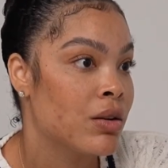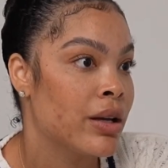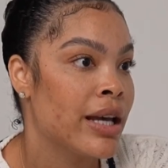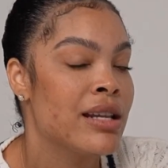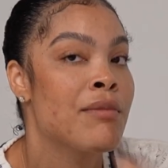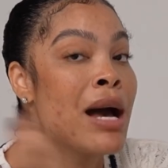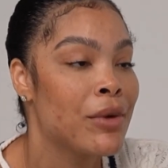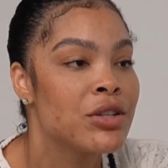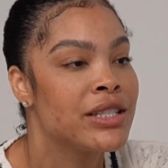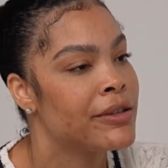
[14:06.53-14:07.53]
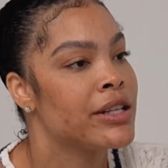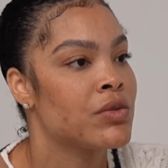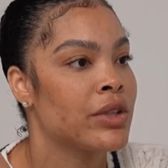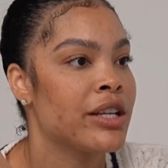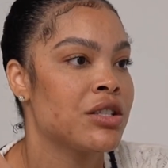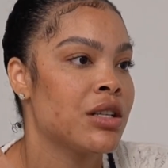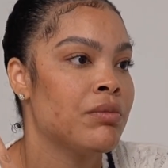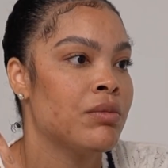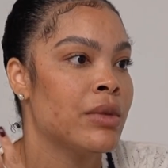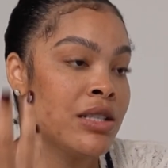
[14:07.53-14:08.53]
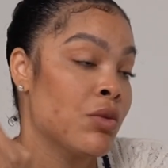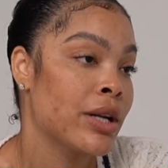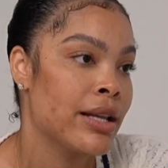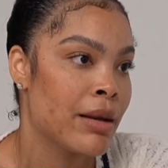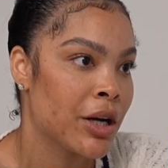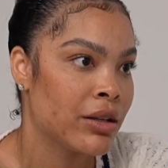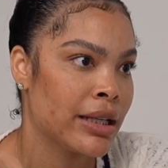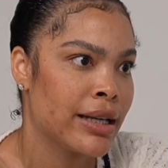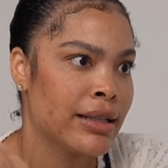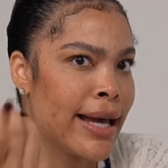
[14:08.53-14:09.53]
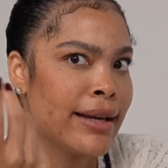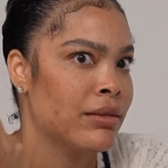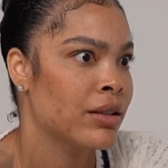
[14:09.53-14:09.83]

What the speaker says: Yeah. And my most serious relationship is the one that I'm currently in. Like.